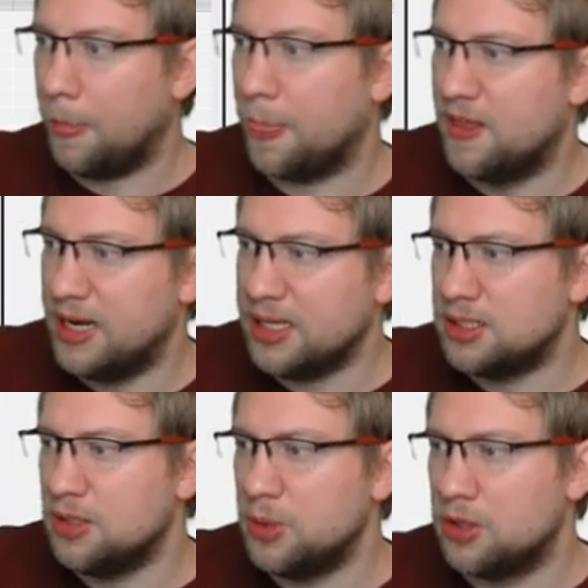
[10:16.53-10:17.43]
The next
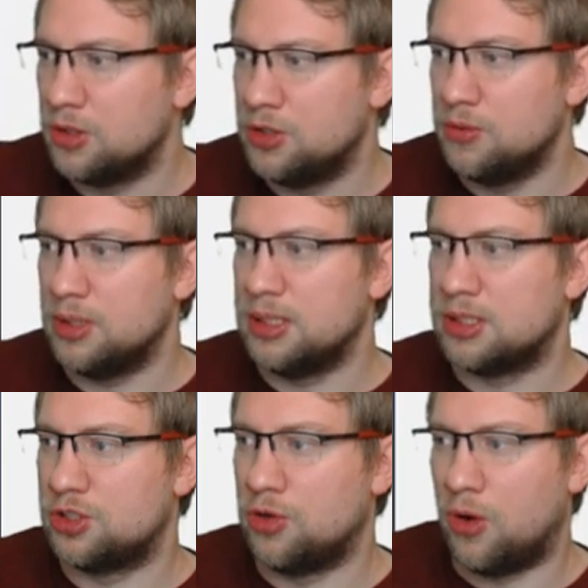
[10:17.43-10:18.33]
thing we could do
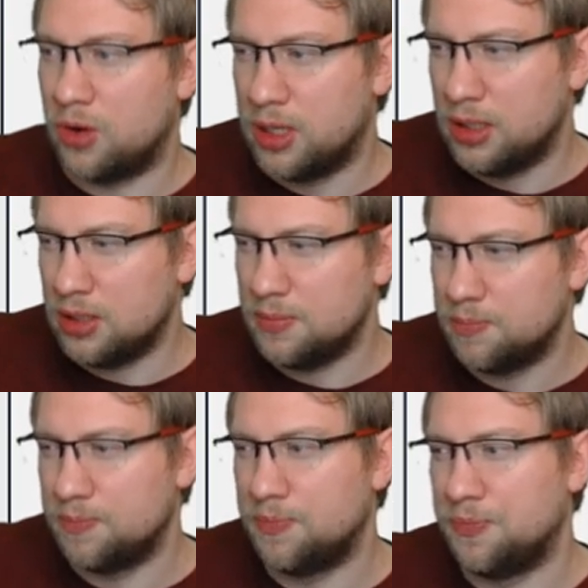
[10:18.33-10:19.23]
is toggle,
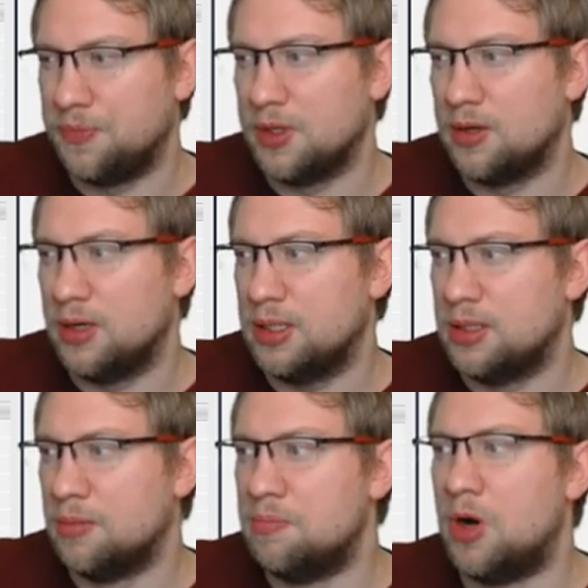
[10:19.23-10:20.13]
right?
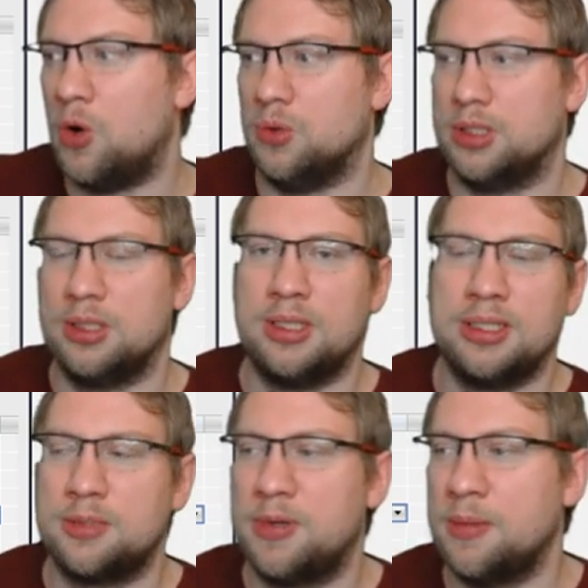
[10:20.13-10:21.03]
The mode, the
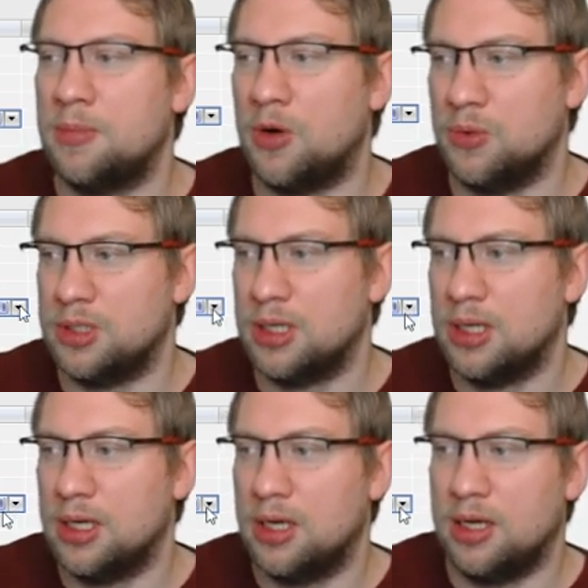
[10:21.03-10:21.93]
display mode.
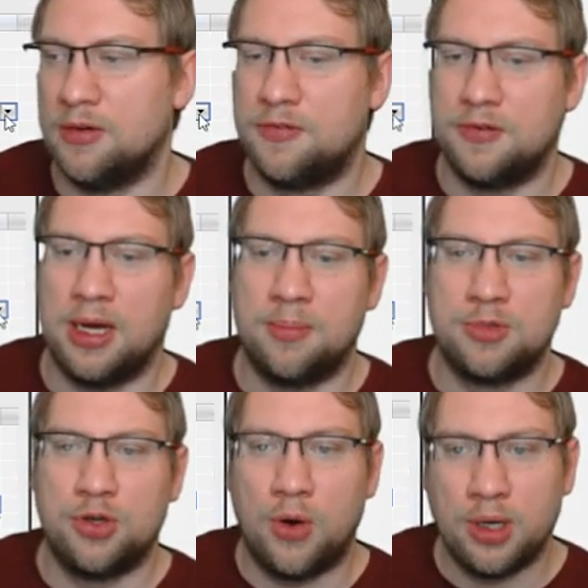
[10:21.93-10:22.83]
If
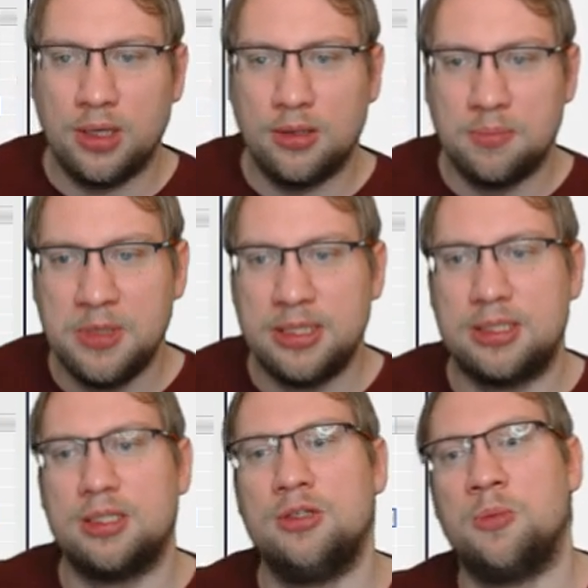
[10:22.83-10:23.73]
toggle
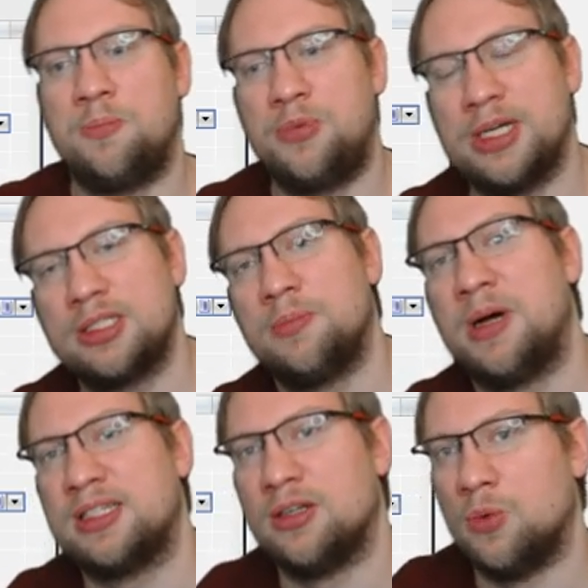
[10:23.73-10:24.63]
means you press the
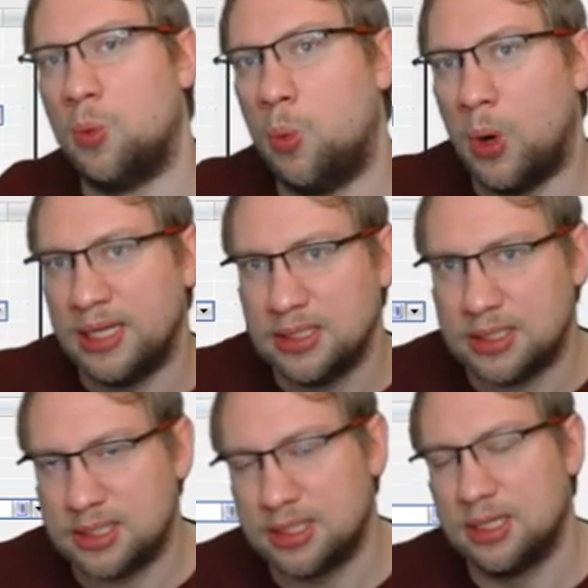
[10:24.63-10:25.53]
button
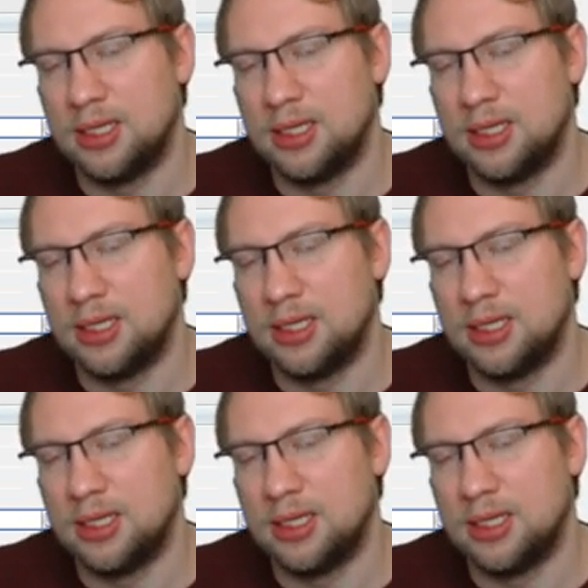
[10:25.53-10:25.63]
once,